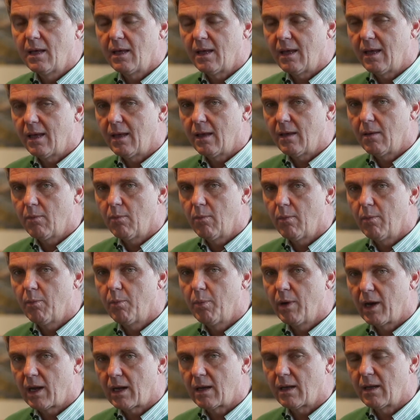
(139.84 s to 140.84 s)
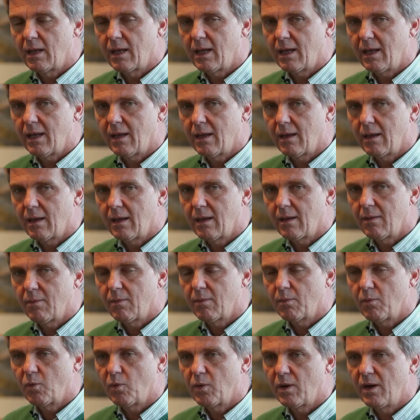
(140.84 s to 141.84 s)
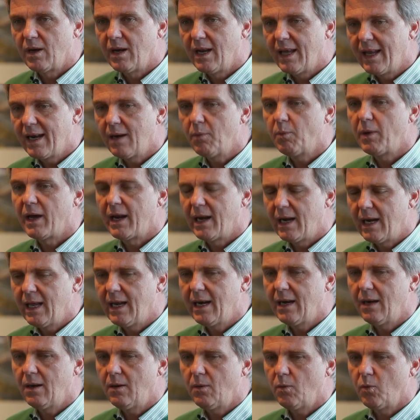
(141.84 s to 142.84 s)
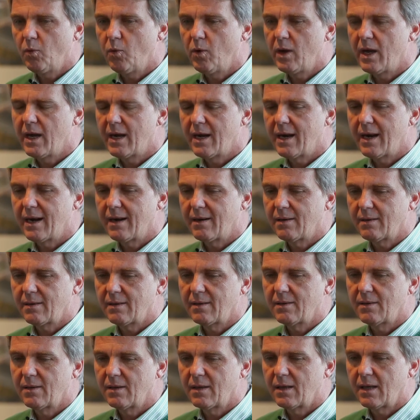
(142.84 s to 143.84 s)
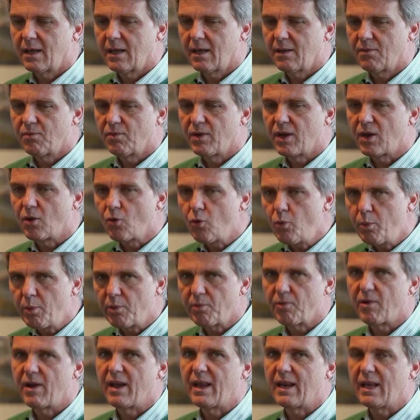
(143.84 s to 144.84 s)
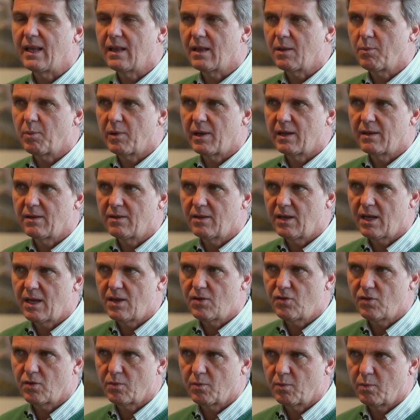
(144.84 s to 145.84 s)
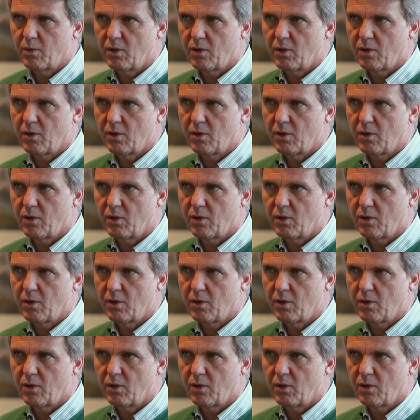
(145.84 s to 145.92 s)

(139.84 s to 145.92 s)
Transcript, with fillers: uh, but uh, little by little we are uh, recuperating the plantation.